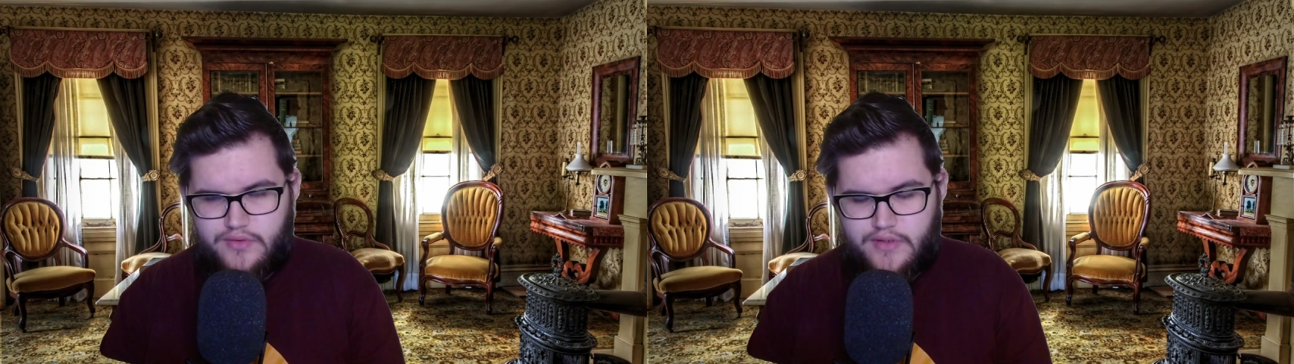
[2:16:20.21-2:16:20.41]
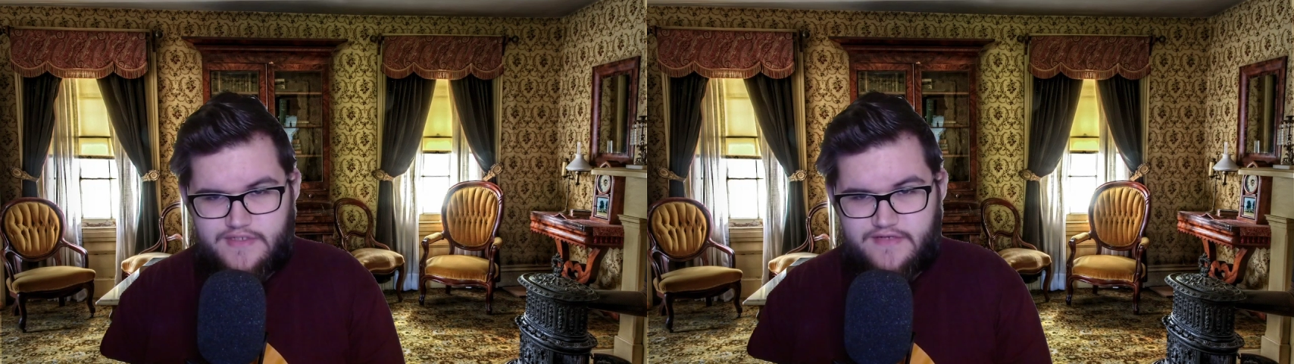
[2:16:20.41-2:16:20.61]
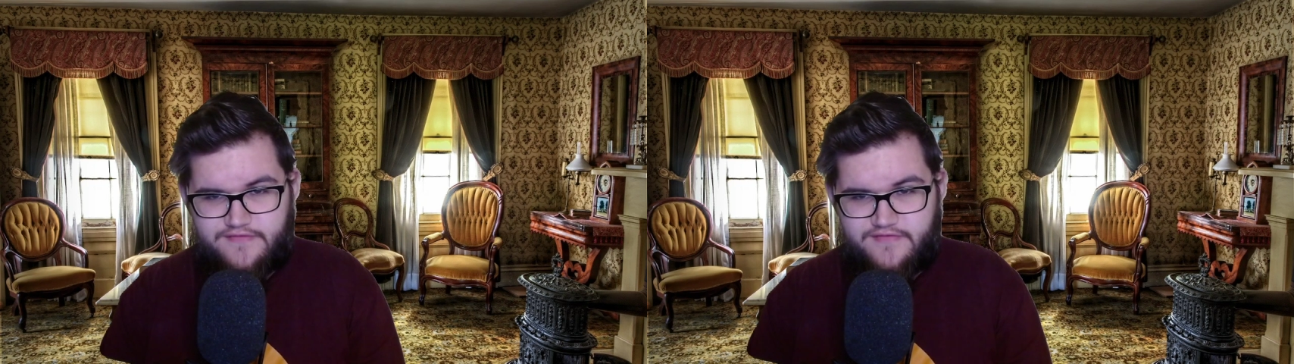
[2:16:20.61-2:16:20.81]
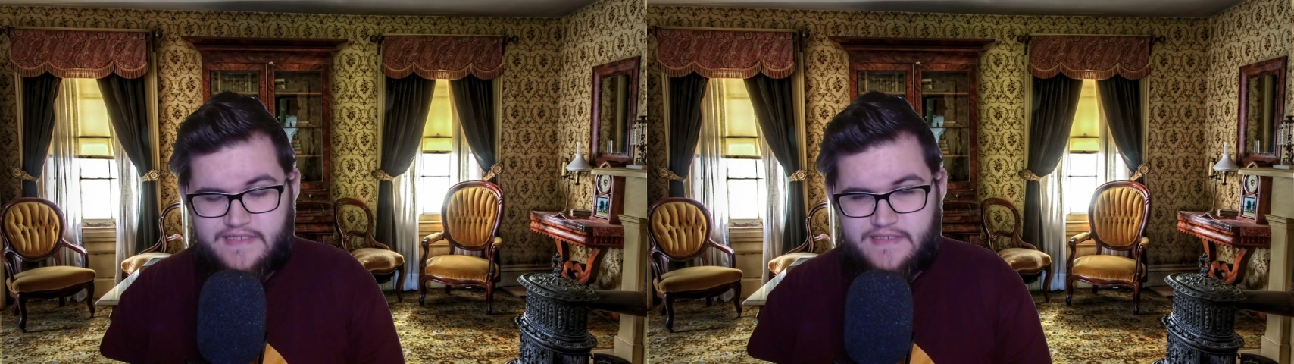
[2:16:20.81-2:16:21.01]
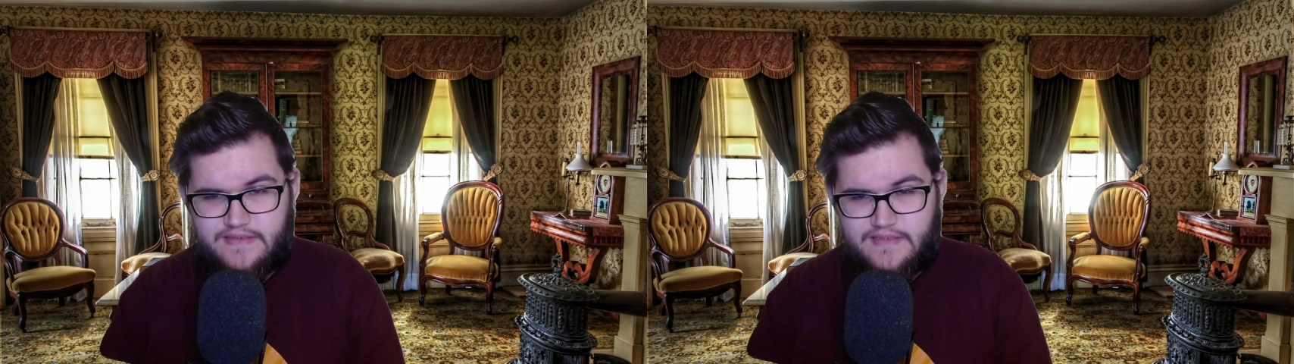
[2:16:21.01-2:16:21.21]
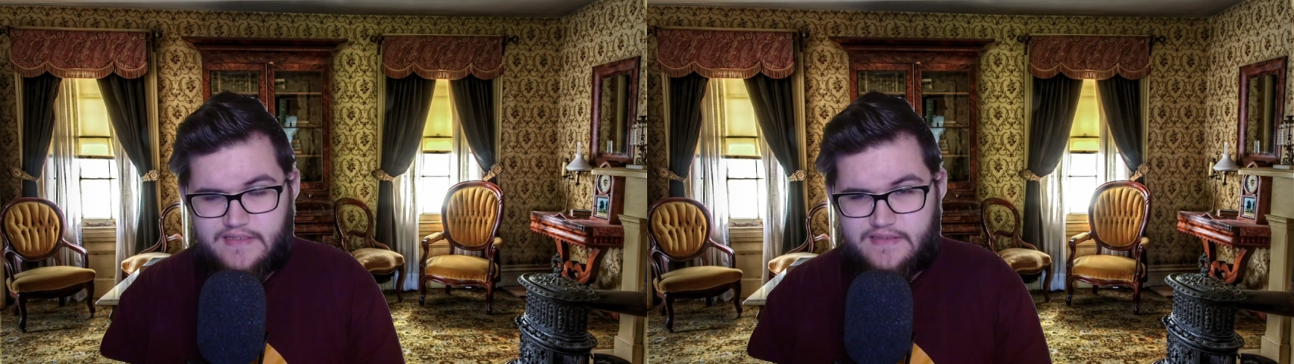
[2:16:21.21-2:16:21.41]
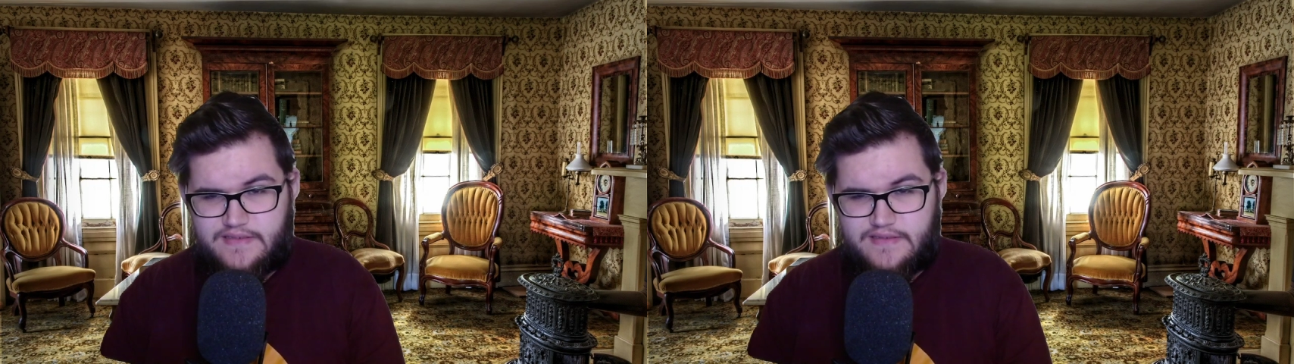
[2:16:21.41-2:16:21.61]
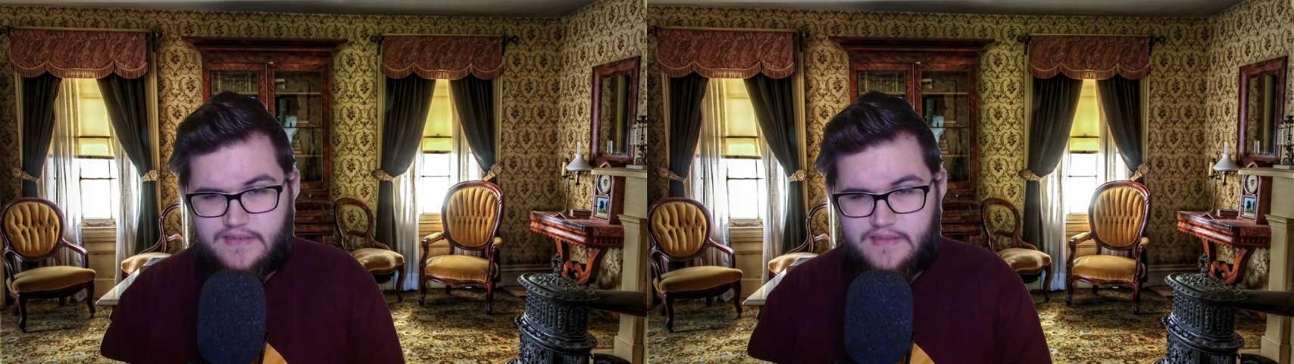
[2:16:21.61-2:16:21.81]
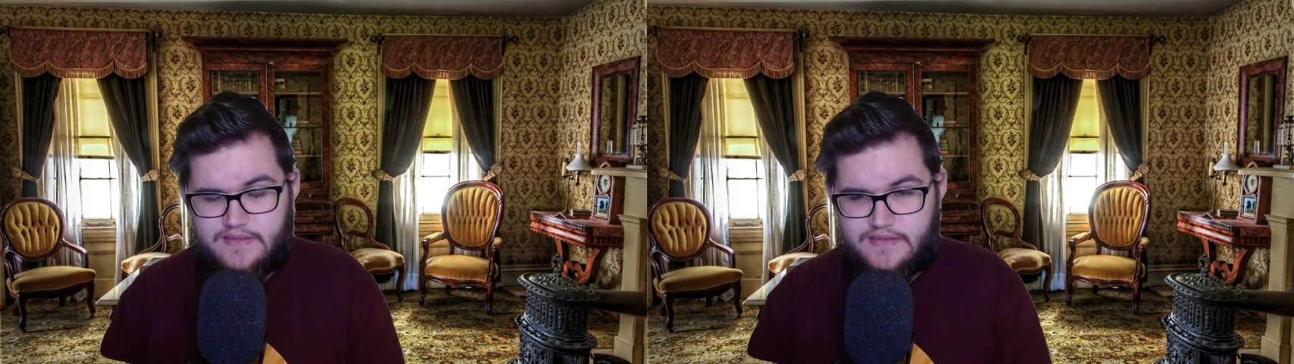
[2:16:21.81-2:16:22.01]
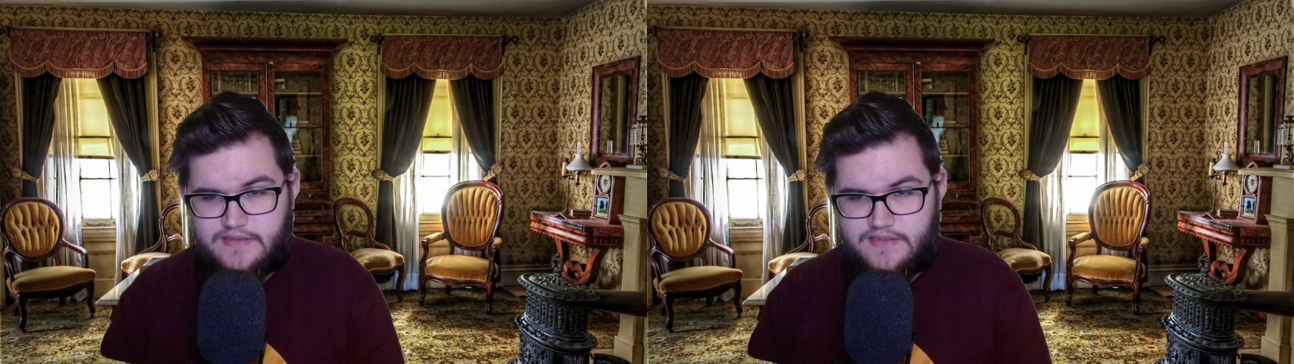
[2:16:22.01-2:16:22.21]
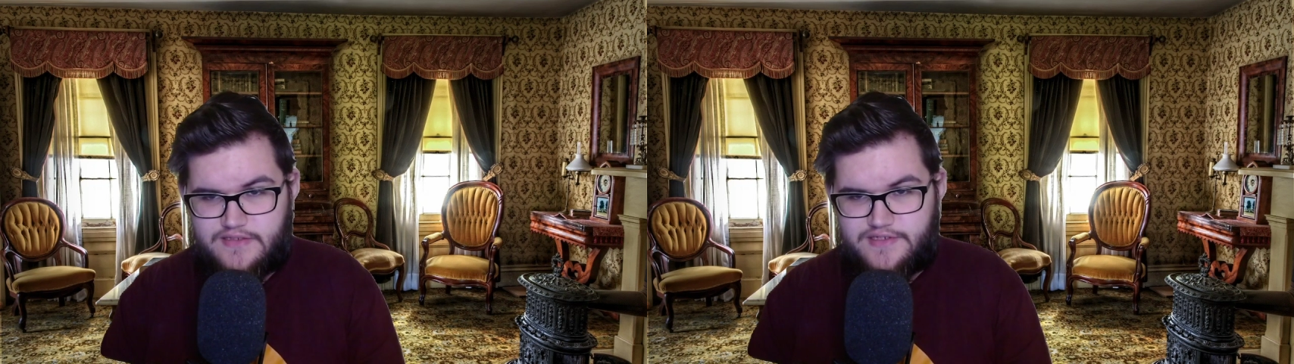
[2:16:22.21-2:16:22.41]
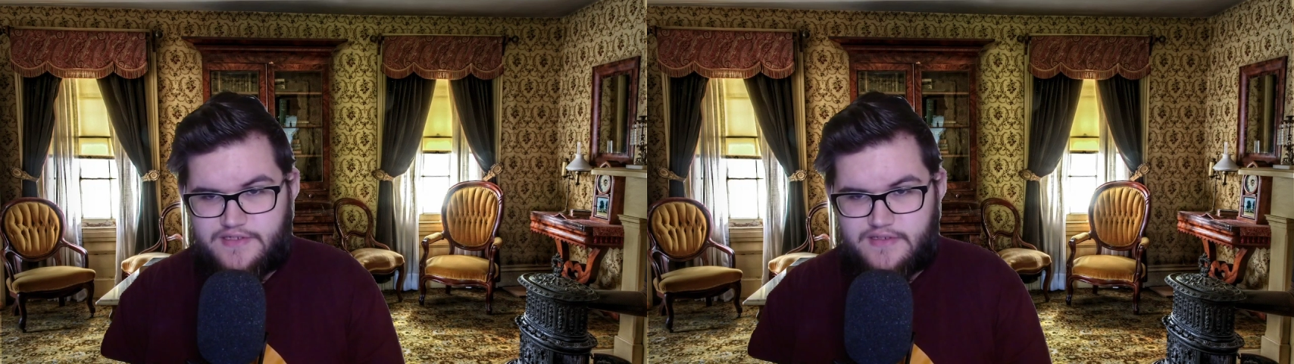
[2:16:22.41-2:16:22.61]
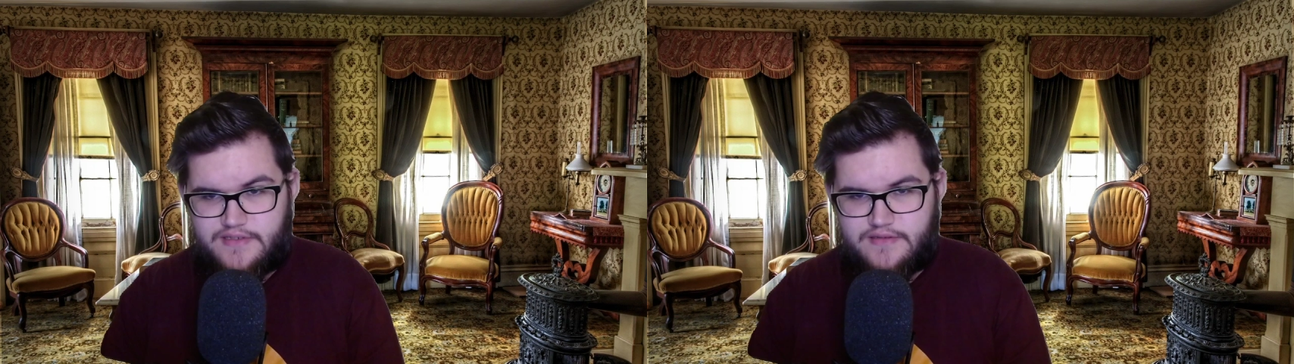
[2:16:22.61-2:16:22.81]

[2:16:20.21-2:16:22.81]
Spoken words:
that was affectionate and insincere.